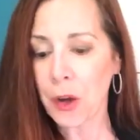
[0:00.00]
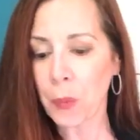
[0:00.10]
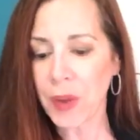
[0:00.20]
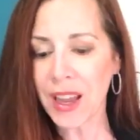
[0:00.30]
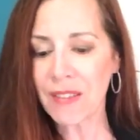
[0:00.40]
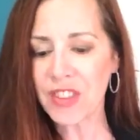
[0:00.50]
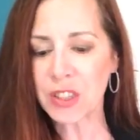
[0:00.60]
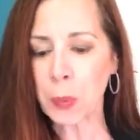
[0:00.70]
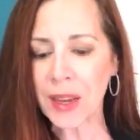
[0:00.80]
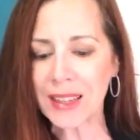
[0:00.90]
We have the
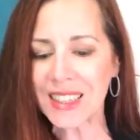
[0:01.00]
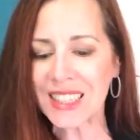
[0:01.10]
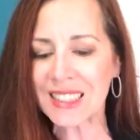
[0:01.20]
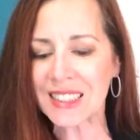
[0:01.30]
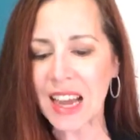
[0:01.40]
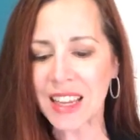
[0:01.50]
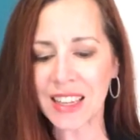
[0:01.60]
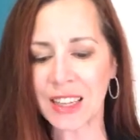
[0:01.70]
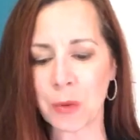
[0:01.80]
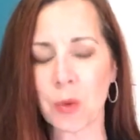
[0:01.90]
Twinkly
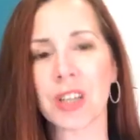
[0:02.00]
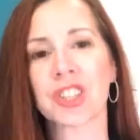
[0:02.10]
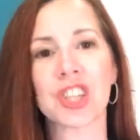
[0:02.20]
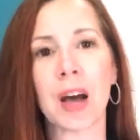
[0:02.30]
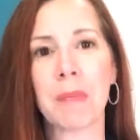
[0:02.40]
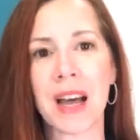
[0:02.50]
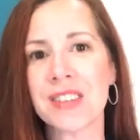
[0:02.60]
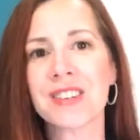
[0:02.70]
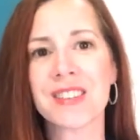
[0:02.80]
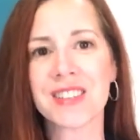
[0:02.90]
Succulent Workshop
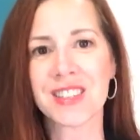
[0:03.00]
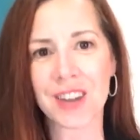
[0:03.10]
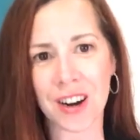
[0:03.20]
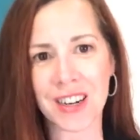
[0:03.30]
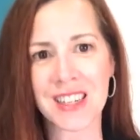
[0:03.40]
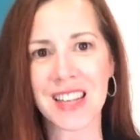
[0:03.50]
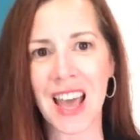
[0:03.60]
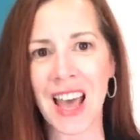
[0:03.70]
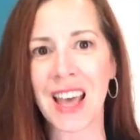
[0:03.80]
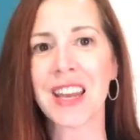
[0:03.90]
Under the Stars
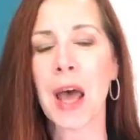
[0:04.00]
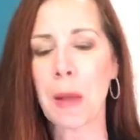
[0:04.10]
at